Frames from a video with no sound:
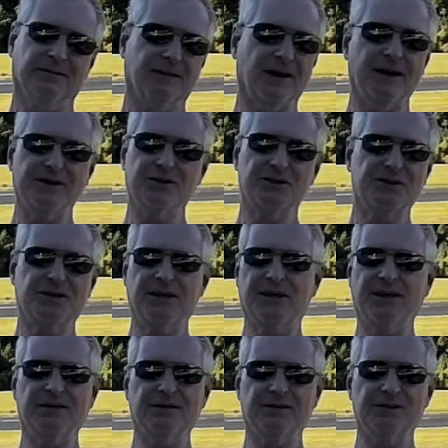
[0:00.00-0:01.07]
I just
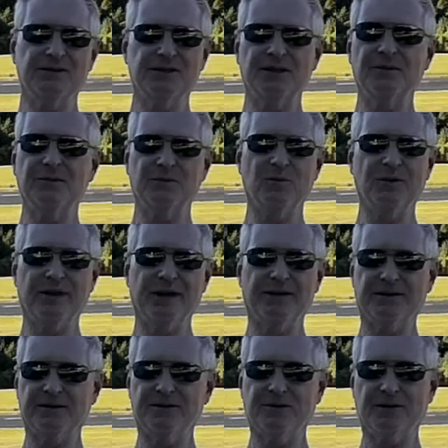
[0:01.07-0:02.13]
can't see without
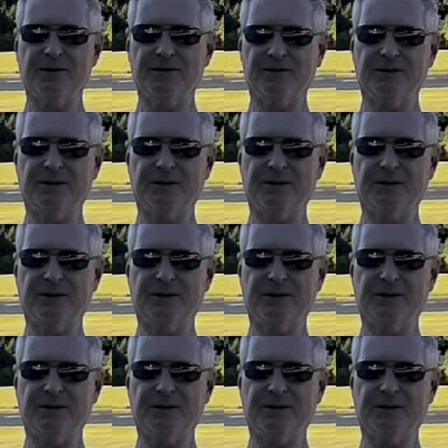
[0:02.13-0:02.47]
the drone.